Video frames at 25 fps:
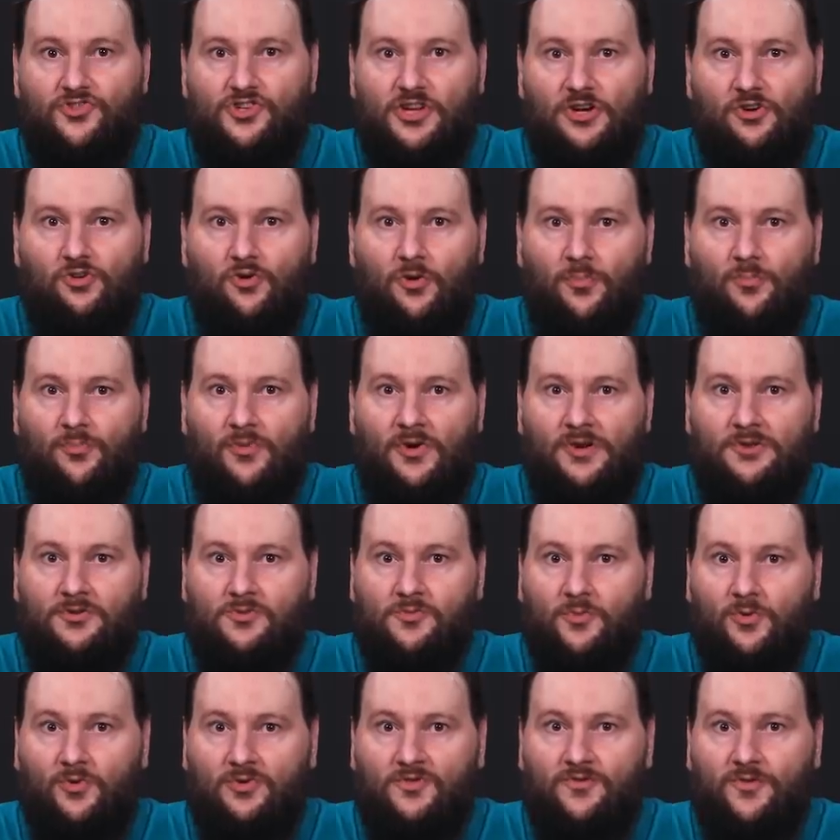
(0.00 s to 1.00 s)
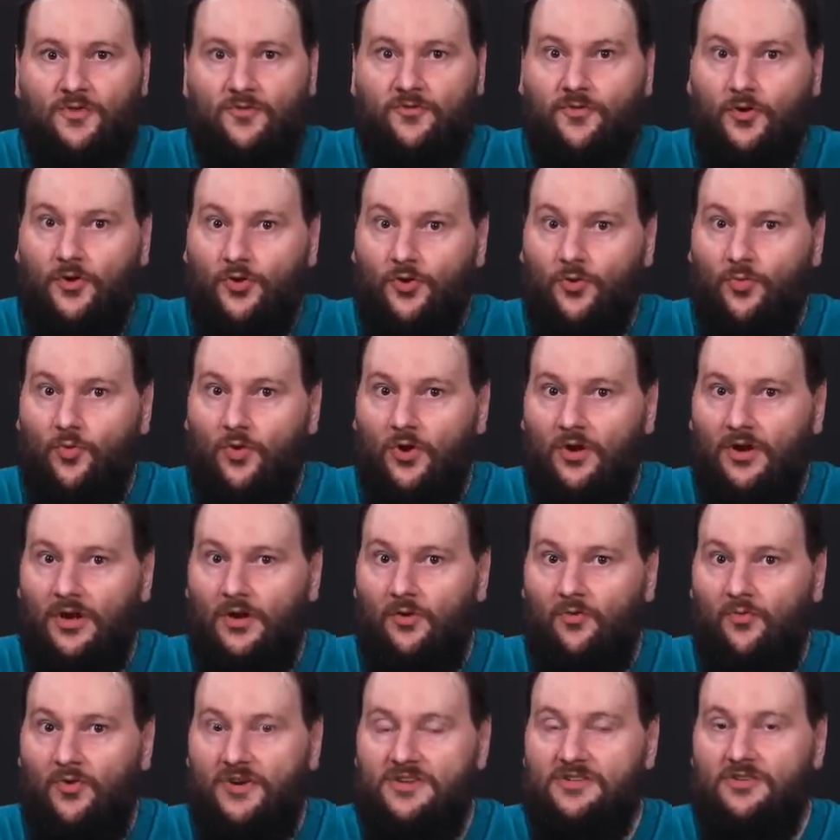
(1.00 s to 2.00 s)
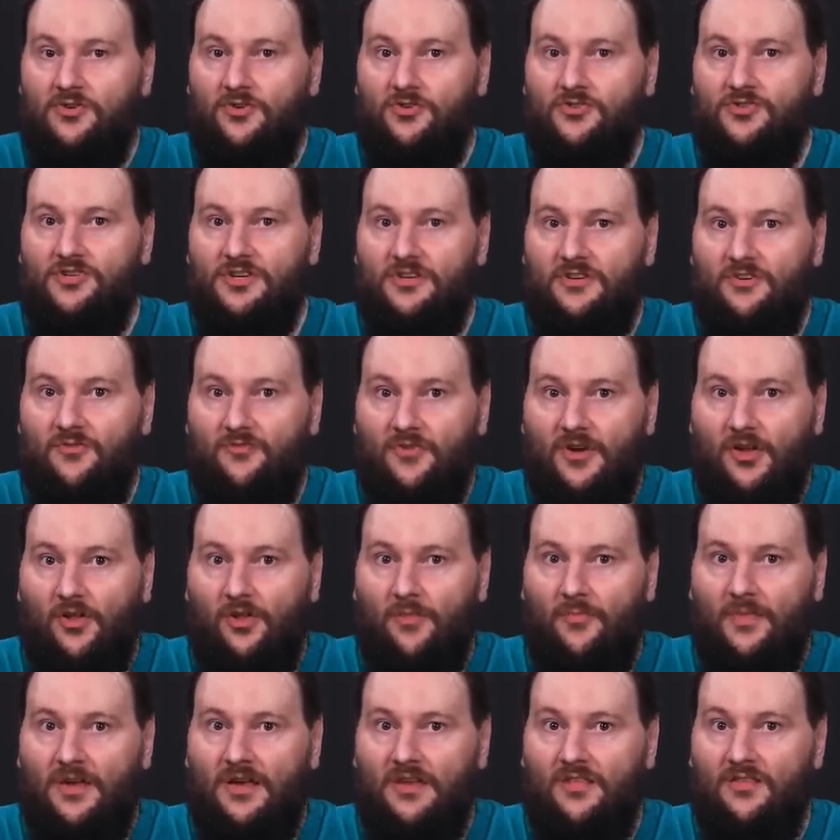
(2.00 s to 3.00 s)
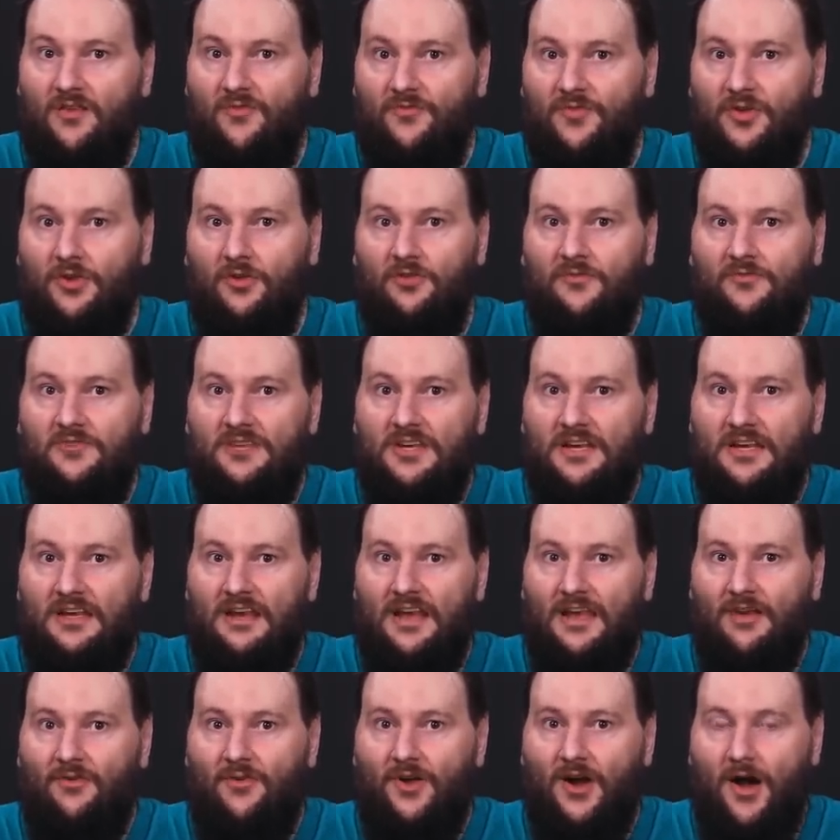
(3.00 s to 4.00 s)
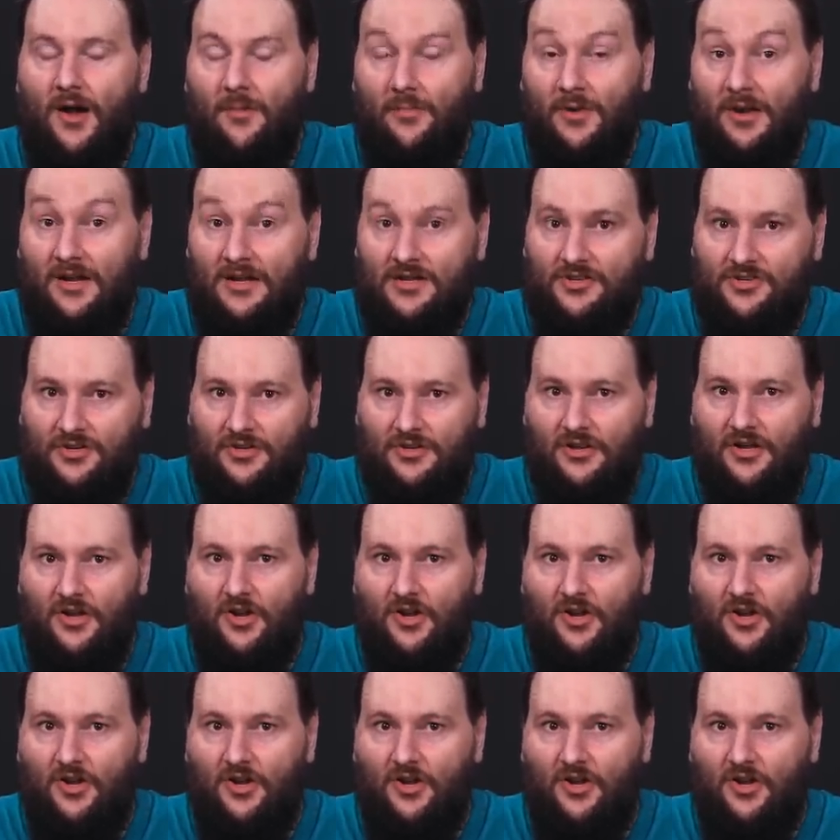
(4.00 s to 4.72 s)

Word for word: general principles for further work in research and development in the field of DNA recombination.